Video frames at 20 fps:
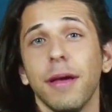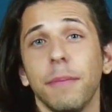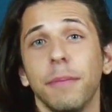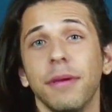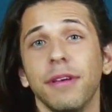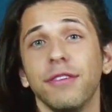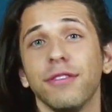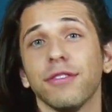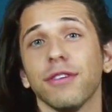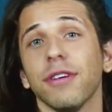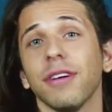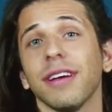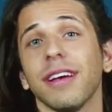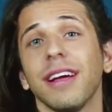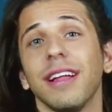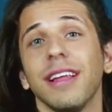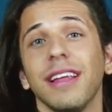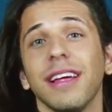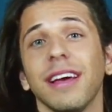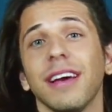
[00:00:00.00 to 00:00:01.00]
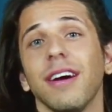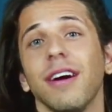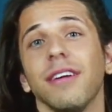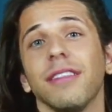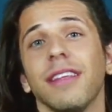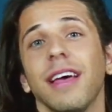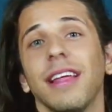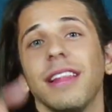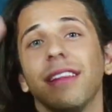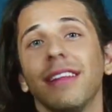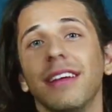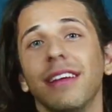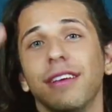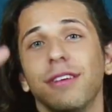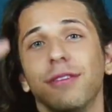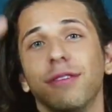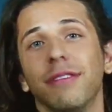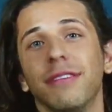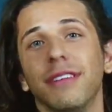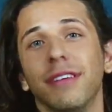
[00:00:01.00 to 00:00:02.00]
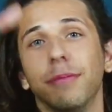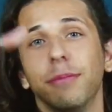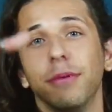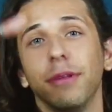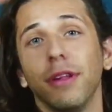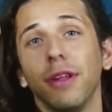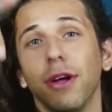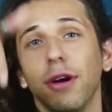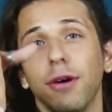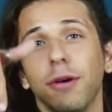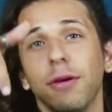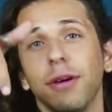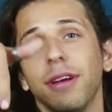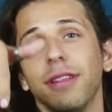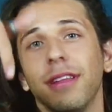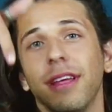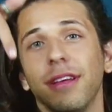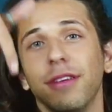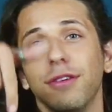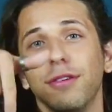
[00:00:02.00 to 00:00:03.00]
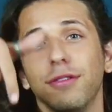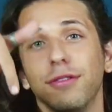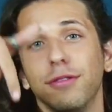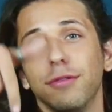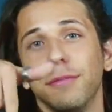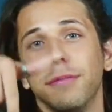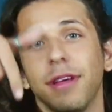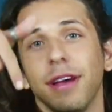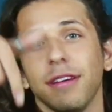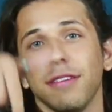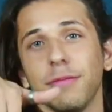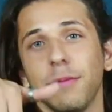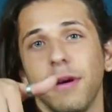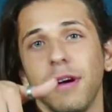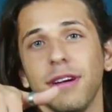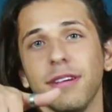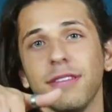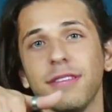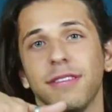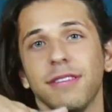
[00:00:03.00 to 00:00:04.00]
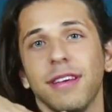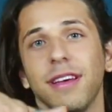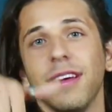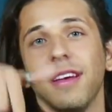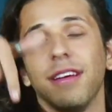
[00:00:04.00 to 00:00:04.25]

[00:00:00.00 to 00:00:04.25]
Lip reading: be sure and click on that link you see below in the YouTube text box.